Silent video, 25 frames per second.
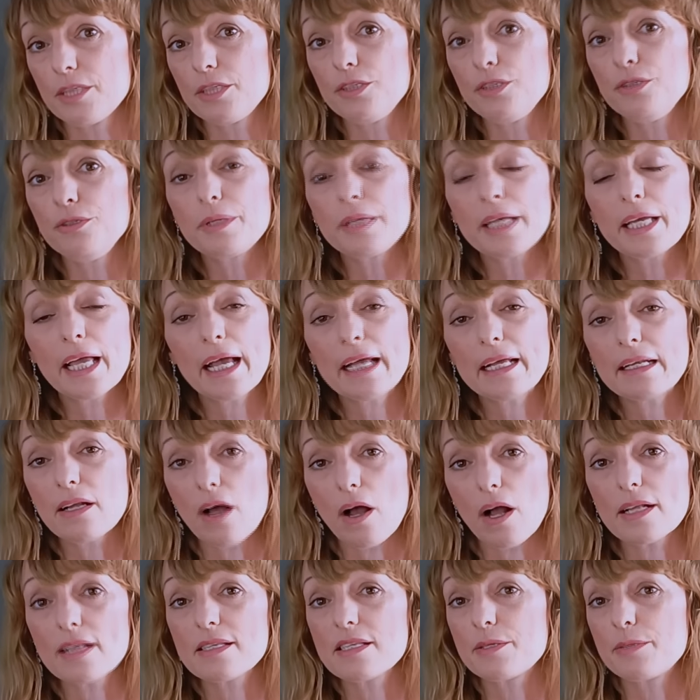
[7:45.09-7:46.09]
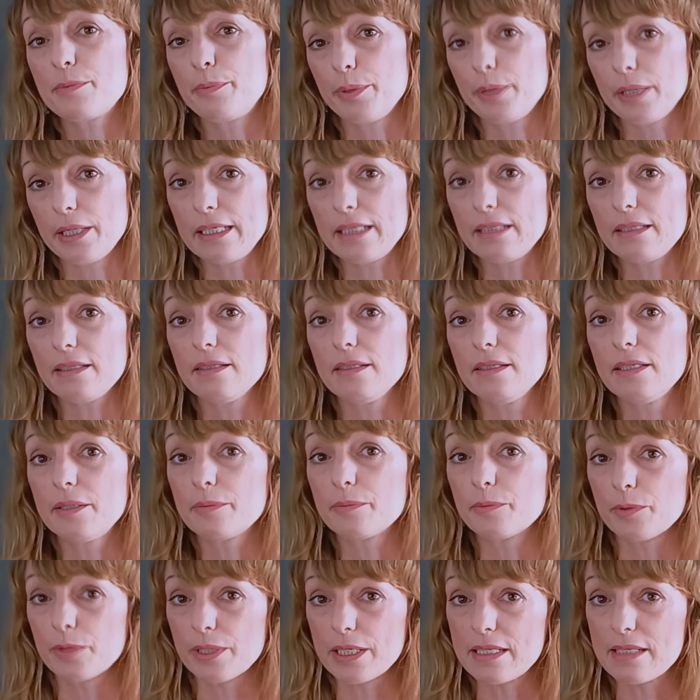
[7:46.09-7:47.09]
You cannot split
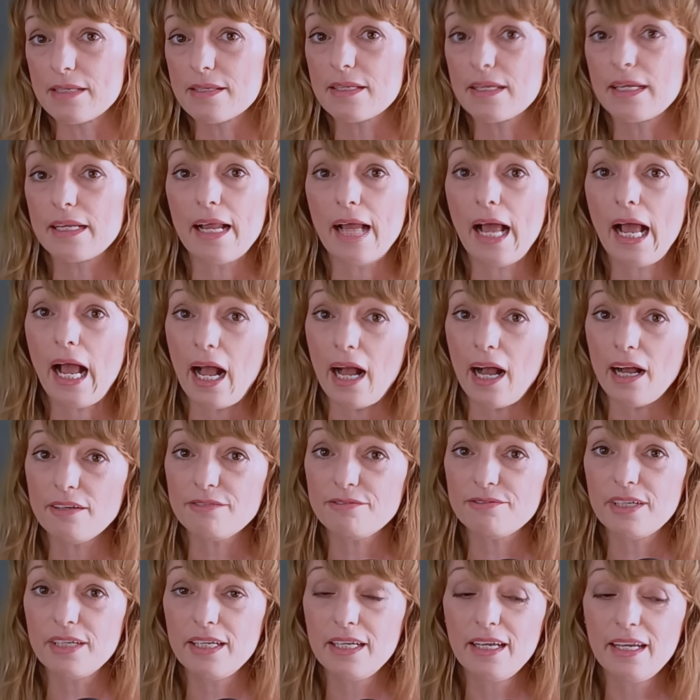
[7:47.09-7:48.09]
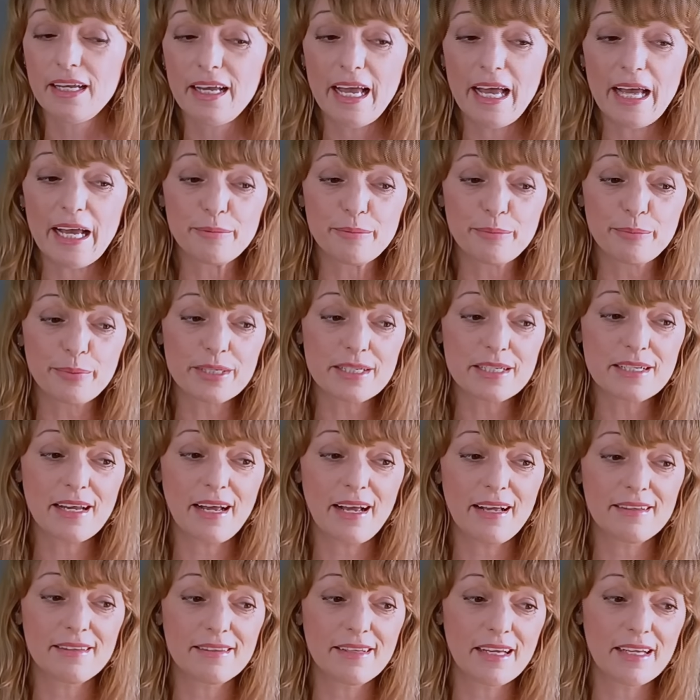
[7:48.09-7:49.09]
limerence in half and
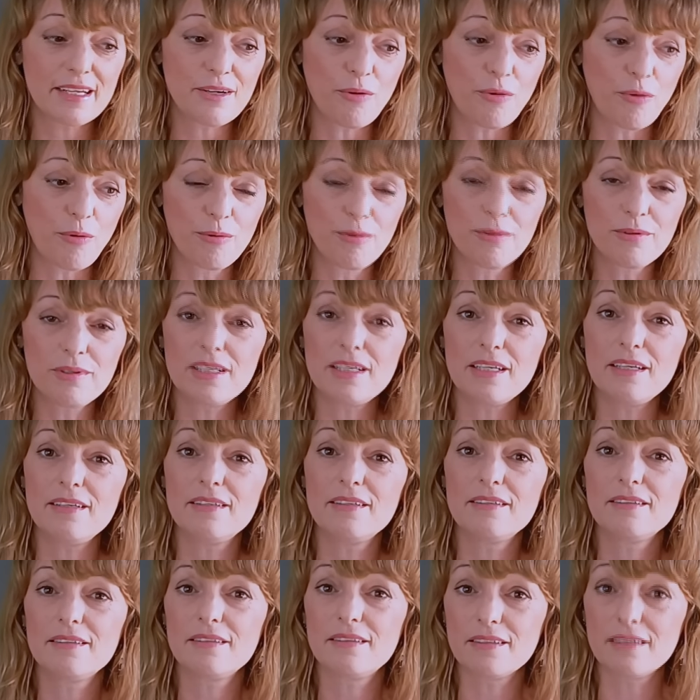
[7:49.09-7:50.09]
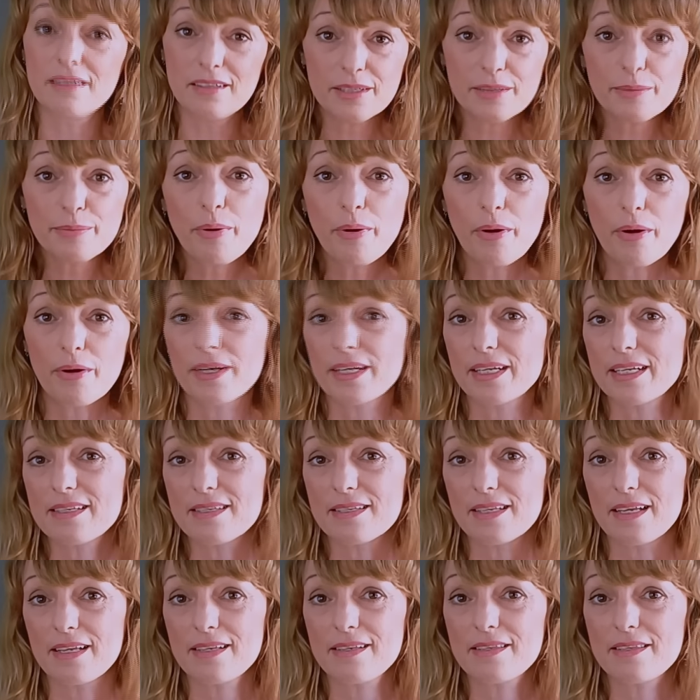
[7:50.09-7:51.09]
pretend that only the good part
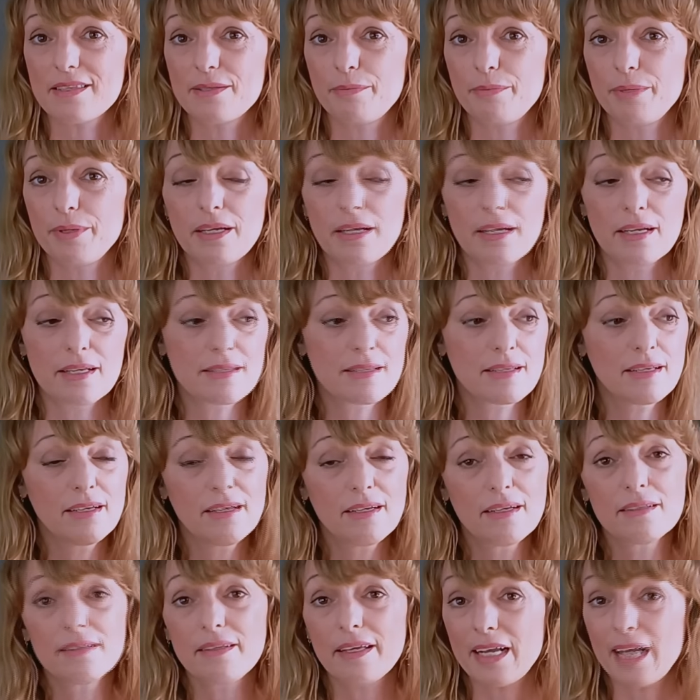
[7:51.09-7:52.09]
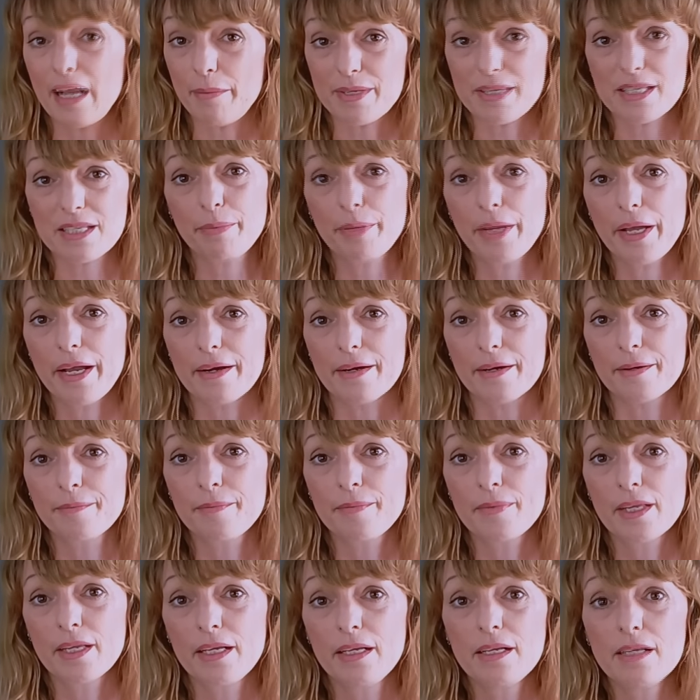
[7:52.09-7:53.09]
exists, because they come as a pair.
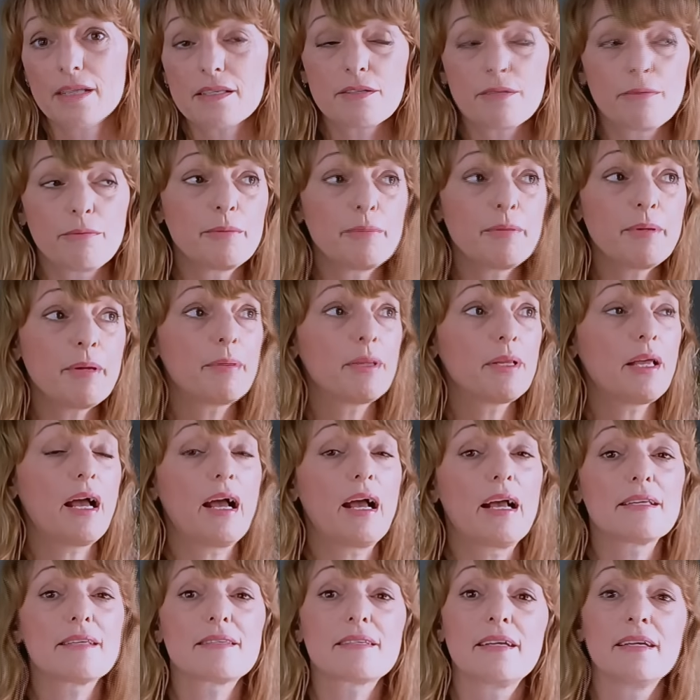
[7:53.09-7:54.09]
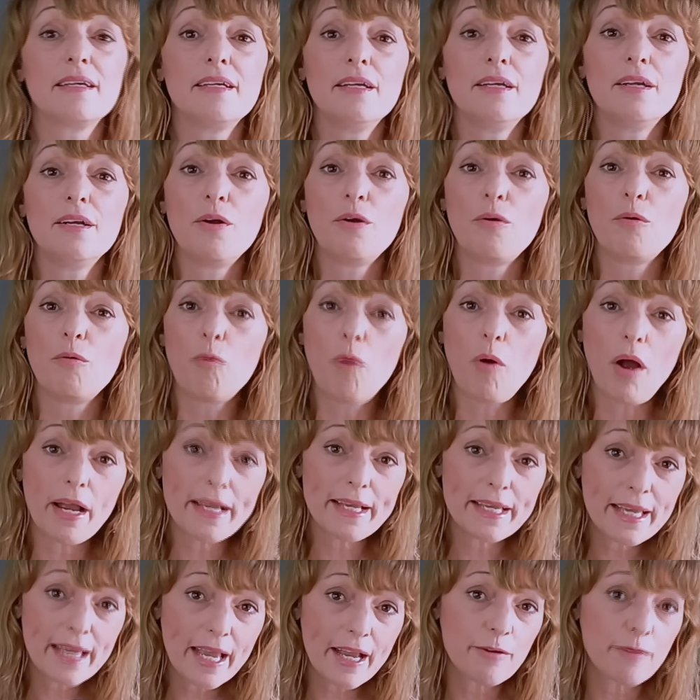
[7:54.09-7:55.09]
So when people ask,
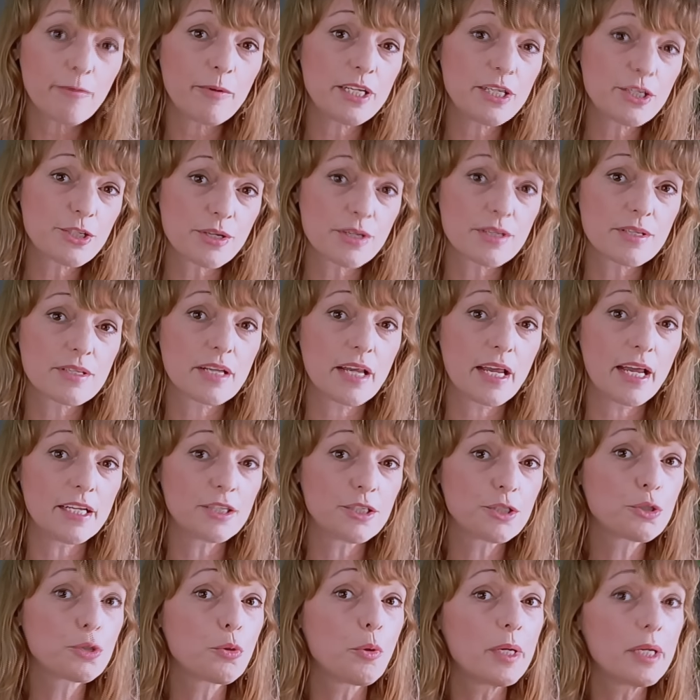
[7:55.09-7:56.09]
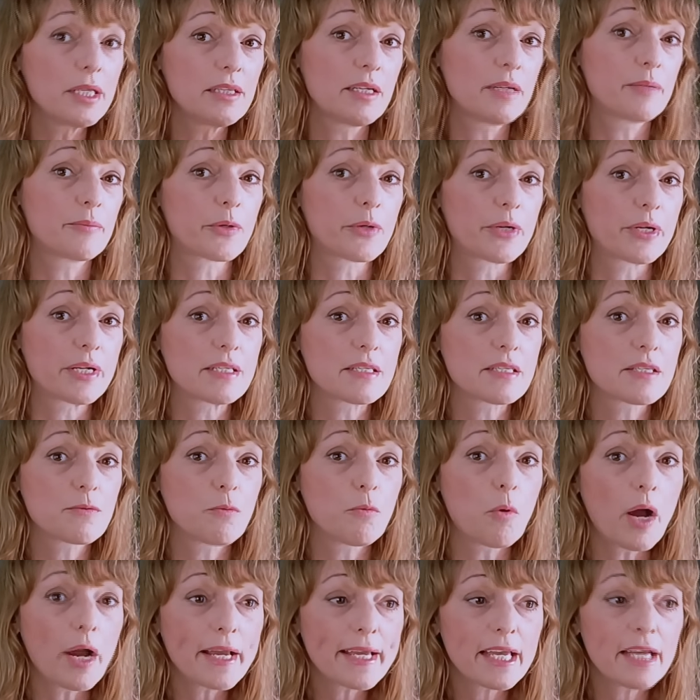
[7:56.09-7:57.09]
why can't we just enjoy limerence?
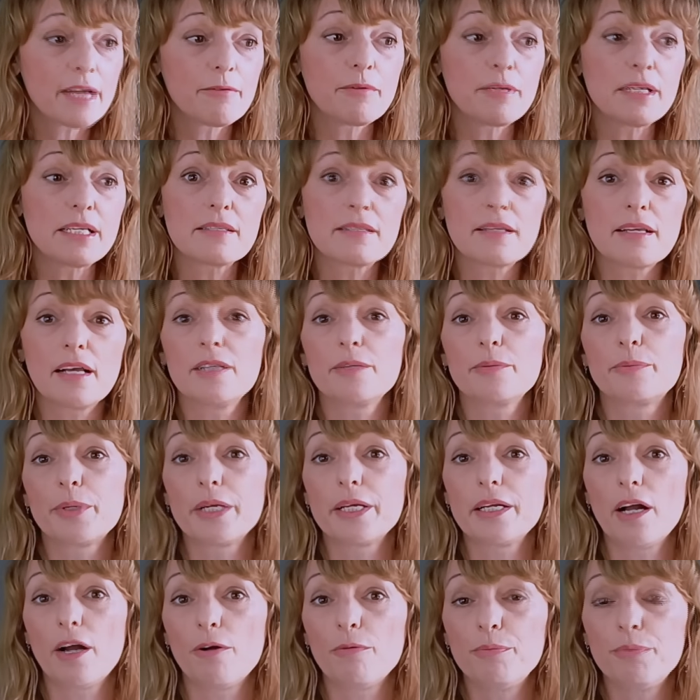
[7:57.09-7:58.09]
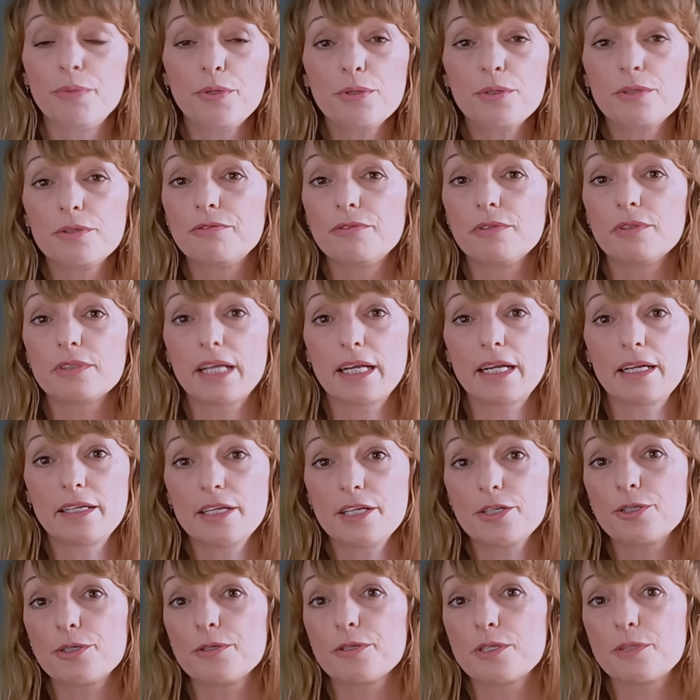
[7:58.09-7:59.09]
Why can't we celebrate how beautiful that
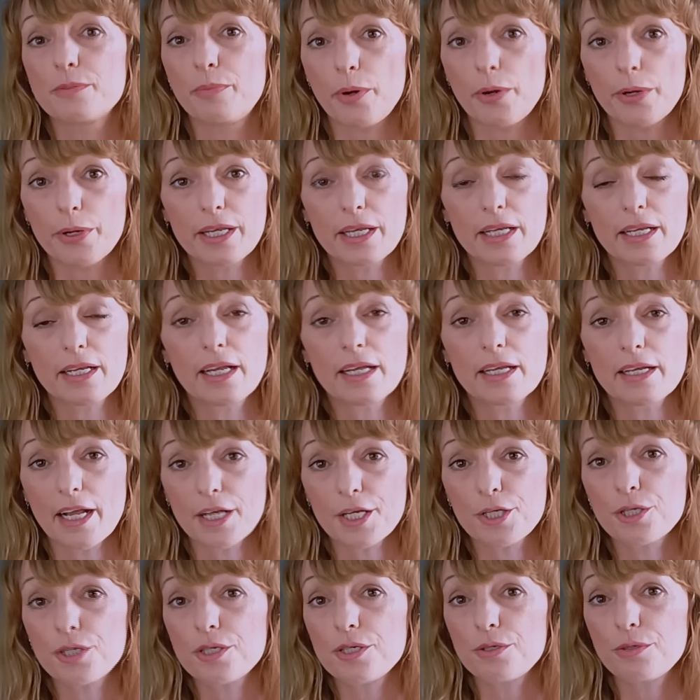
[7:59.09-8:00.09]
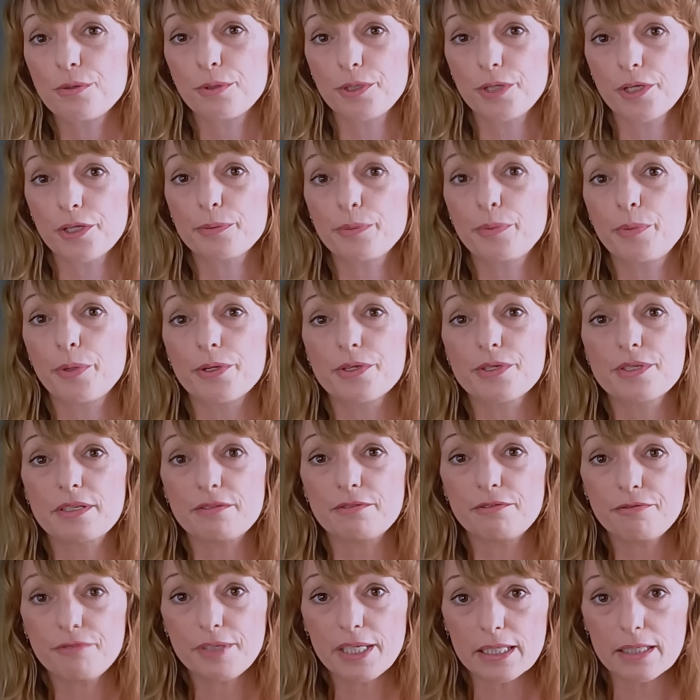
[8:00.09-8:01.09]
initial spark and connection to another person
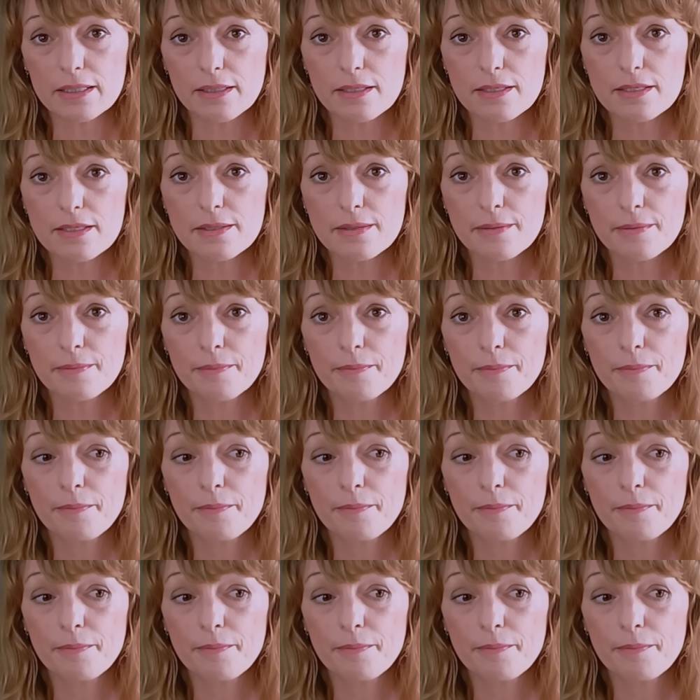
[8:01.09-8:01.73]
feels?